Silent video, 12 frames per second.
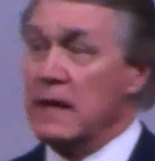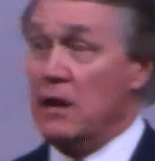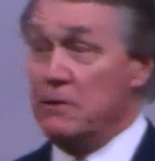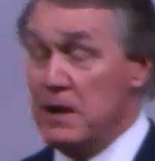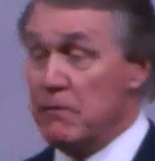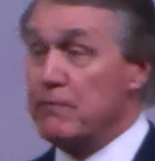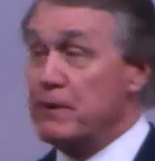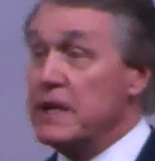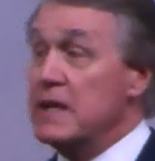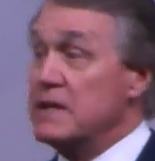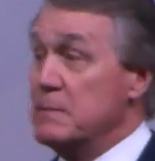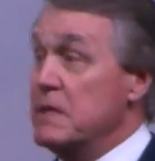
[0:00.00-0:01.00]
I'll never
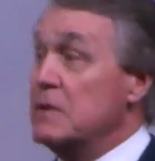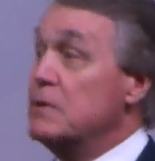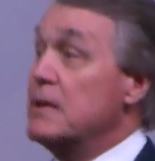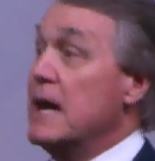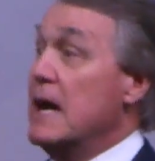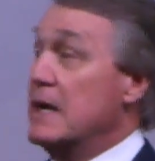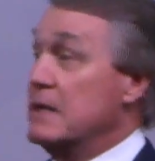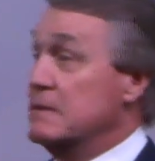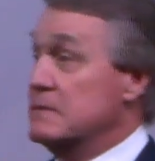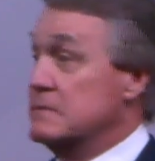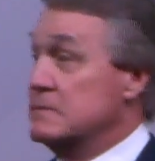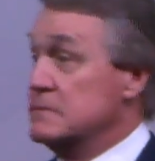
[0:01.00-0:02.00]
forget the men who died,
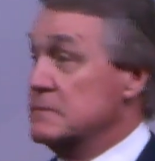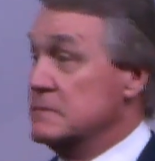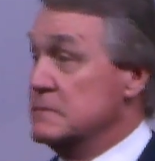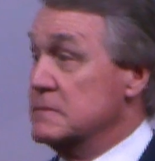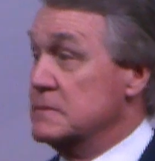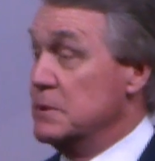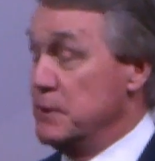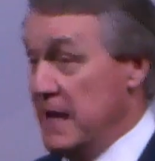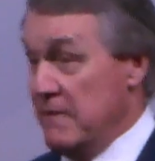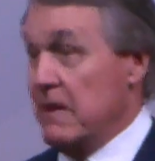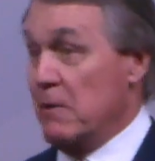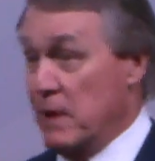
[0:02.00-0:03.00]
who
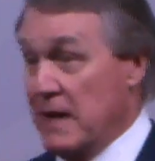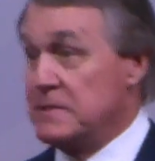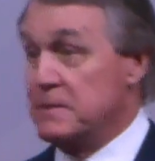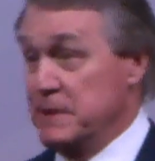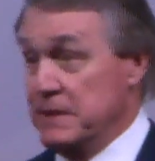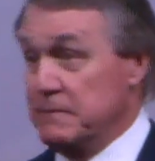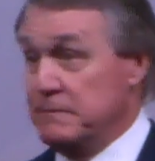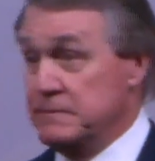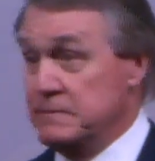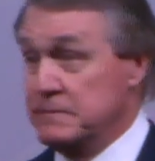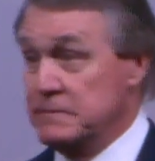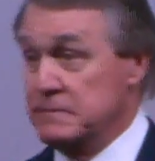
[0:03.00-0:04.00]
gave that right to me.
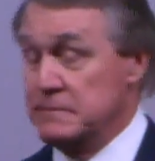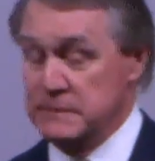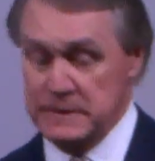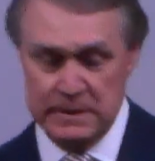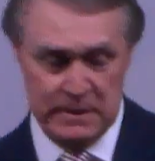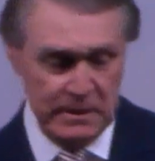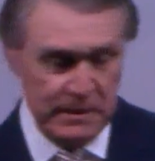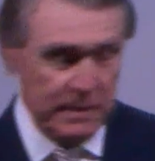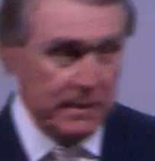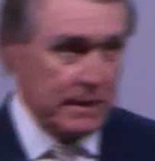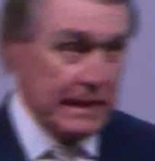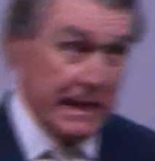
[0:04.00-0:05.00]

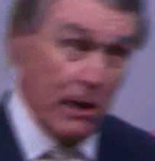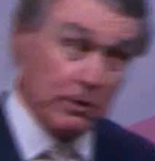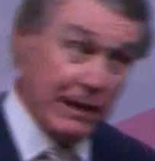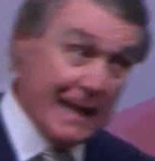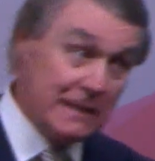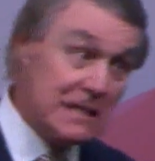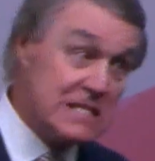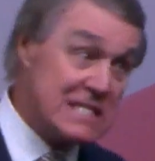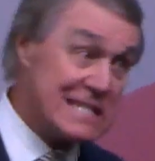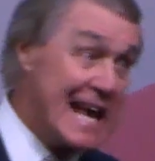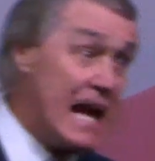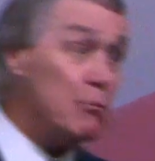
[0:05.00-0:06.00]
And I'll gladly
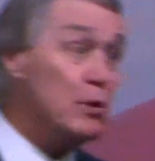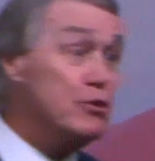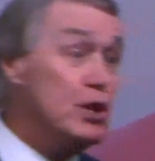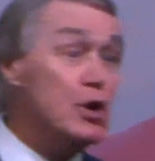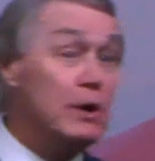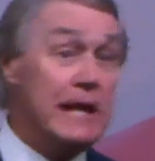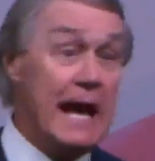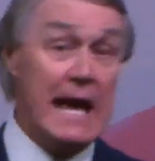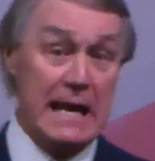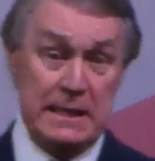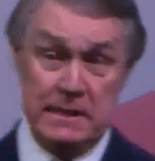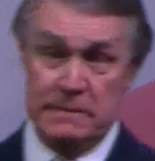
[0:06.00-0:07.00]
stand with you
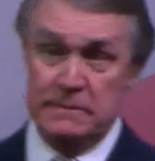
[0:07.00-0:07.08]
today